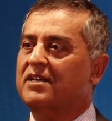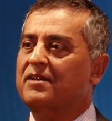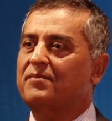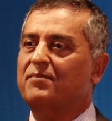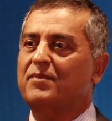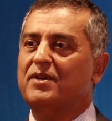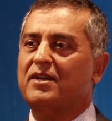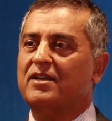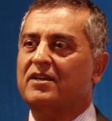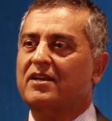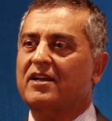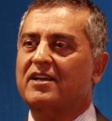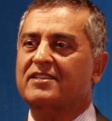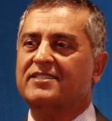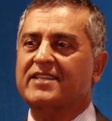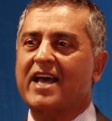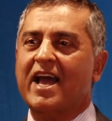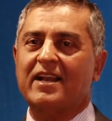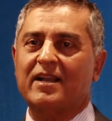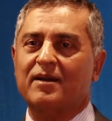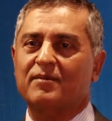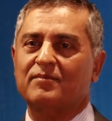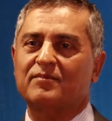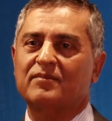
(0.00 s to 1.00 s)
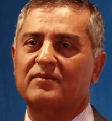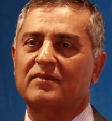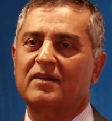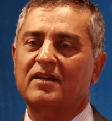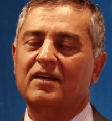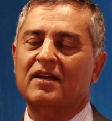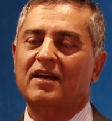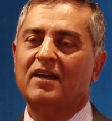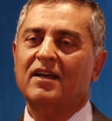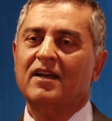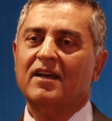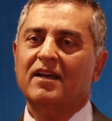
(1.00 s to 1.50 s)
give me asylum?
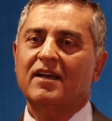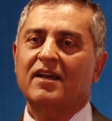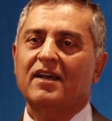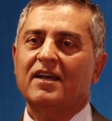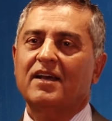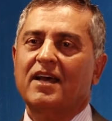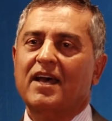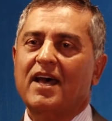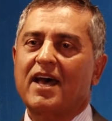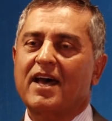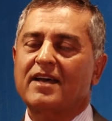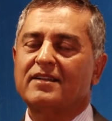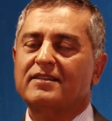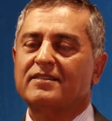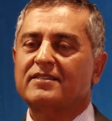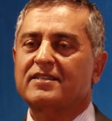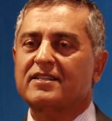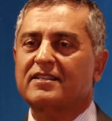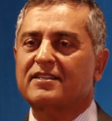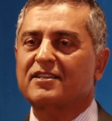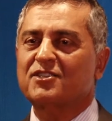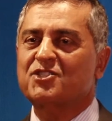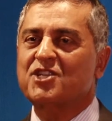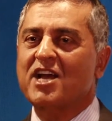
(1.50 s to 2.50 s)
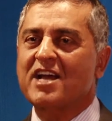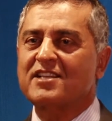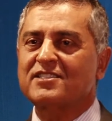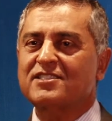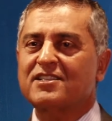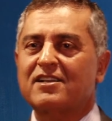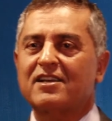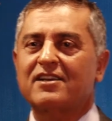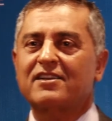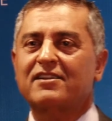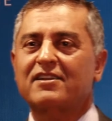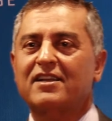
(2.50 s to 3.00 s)
And the
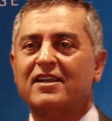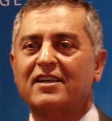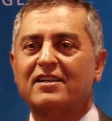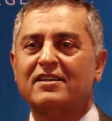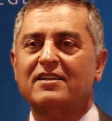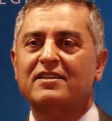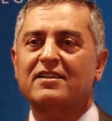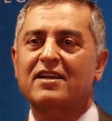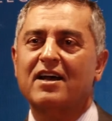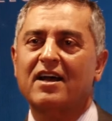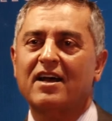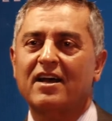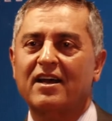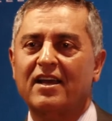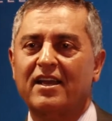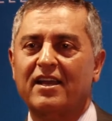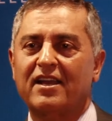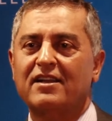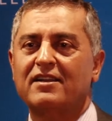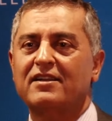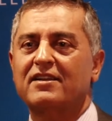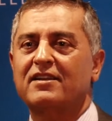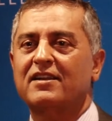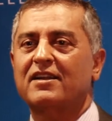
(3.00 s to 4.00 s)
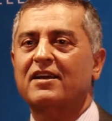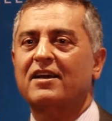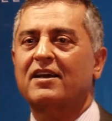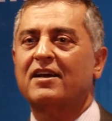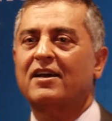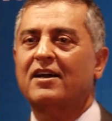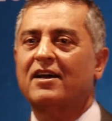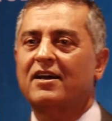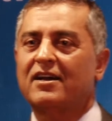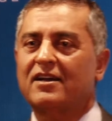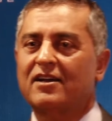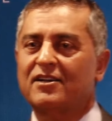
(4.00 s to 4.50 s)
chancellor in
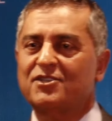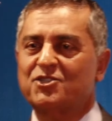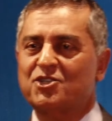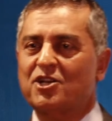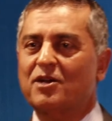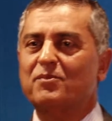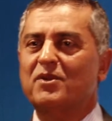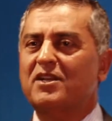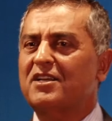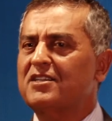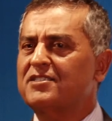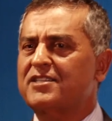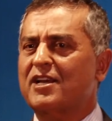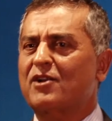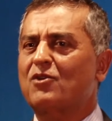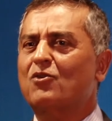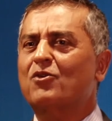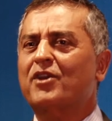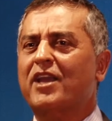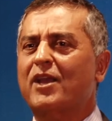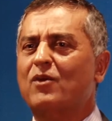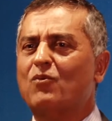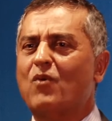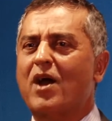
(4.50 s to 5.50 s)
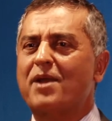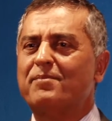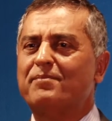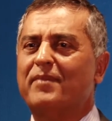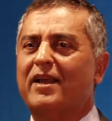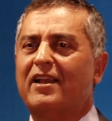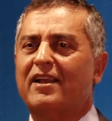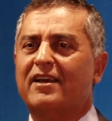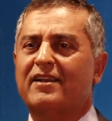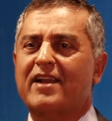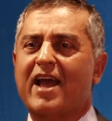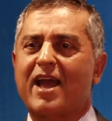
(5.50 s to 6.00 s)
Germany said, okay, 1
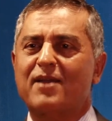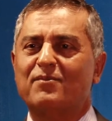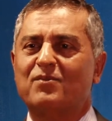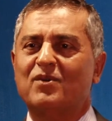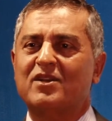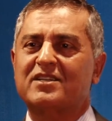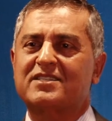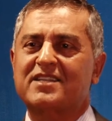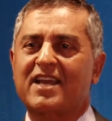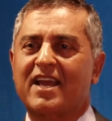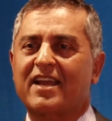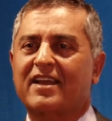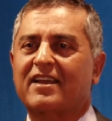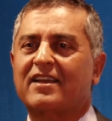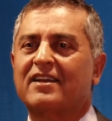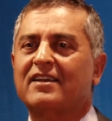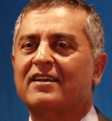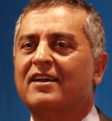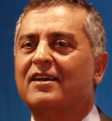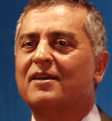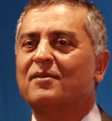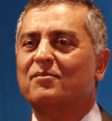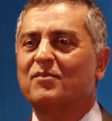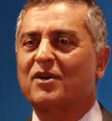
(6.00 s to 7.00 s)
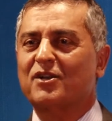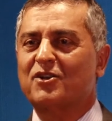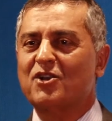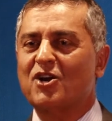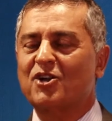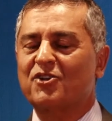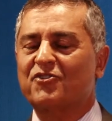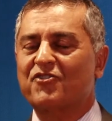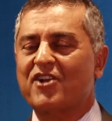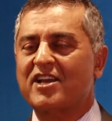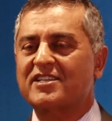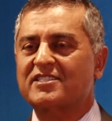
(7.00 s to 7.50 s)
million I will take, but
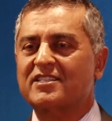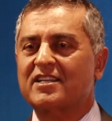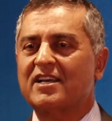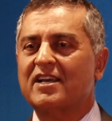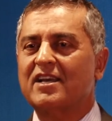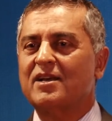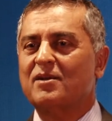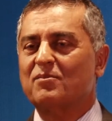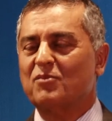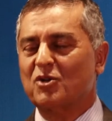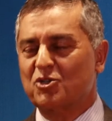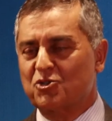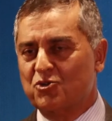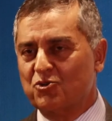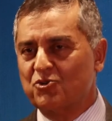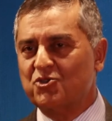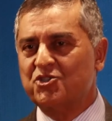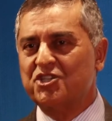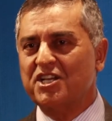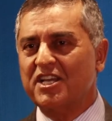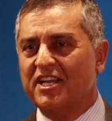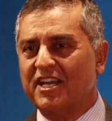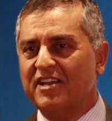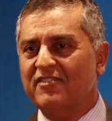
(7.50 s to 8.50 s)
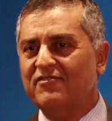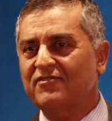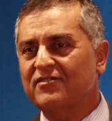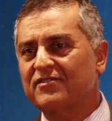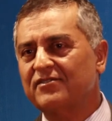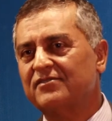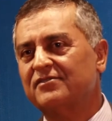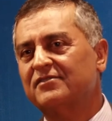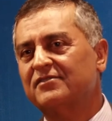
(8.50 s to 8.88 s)
not rest. But should she give?